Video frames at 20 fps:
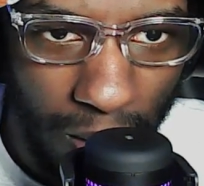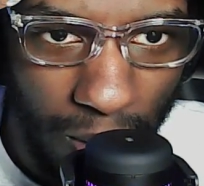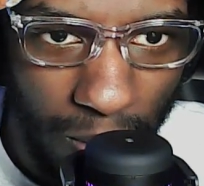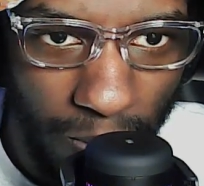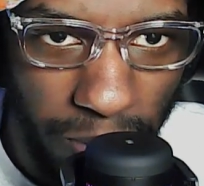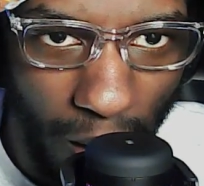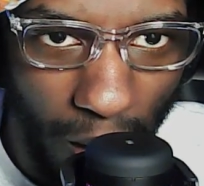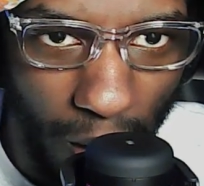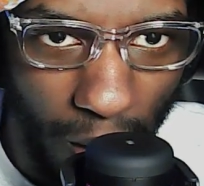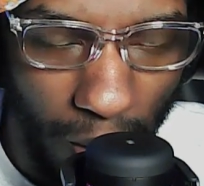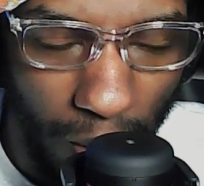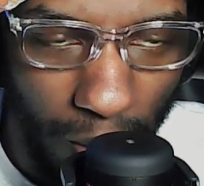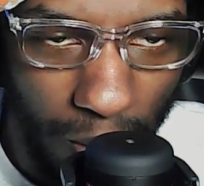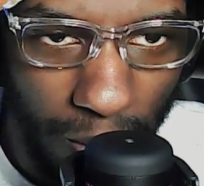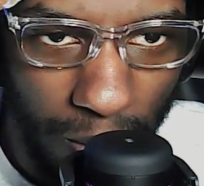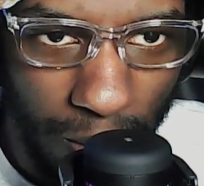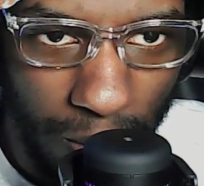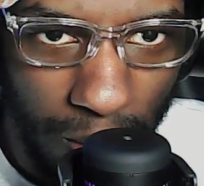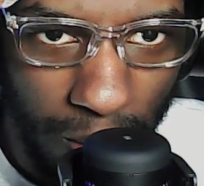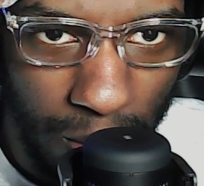Bro.
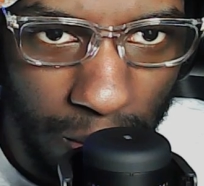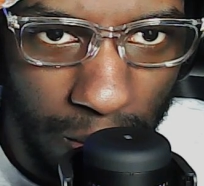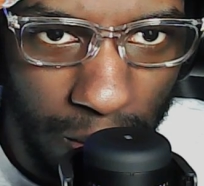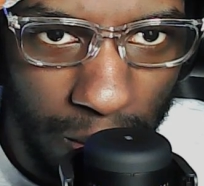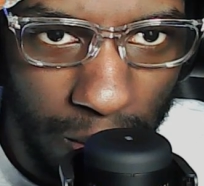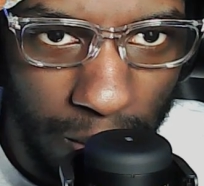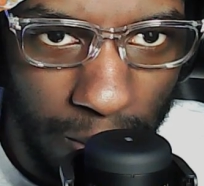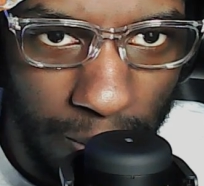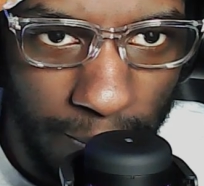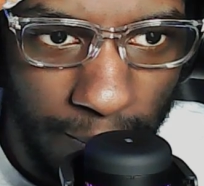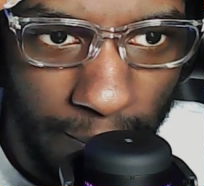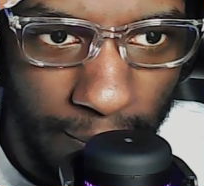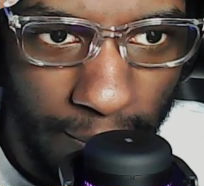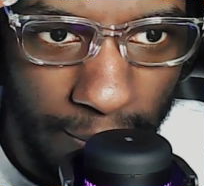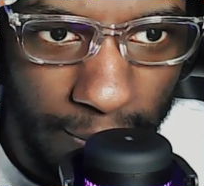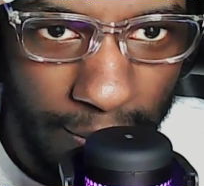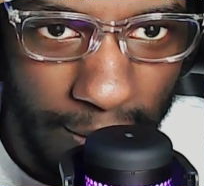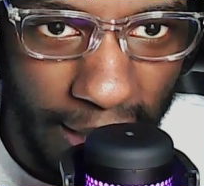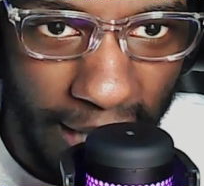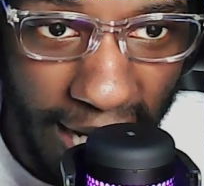
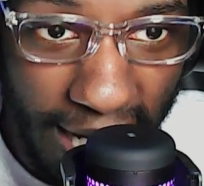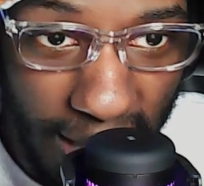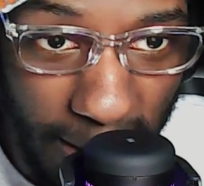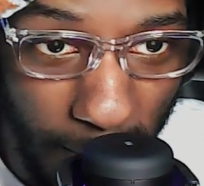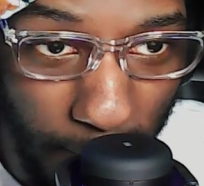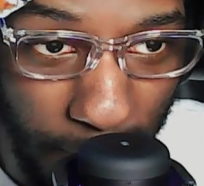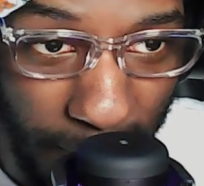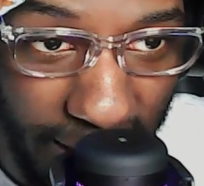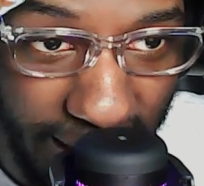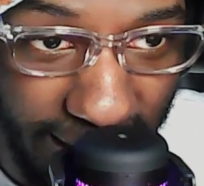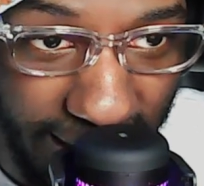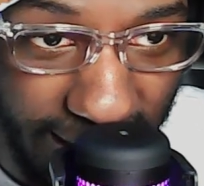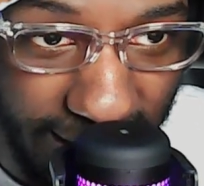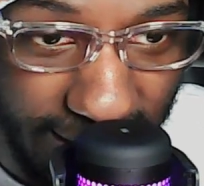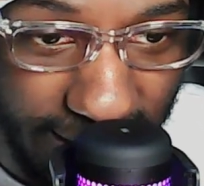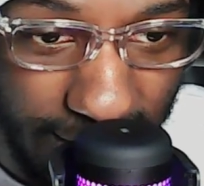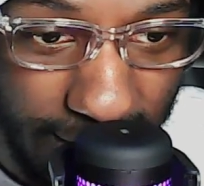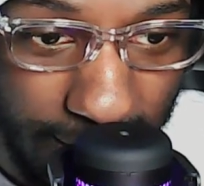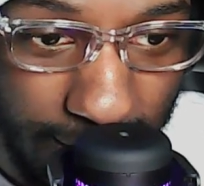Hit him, please.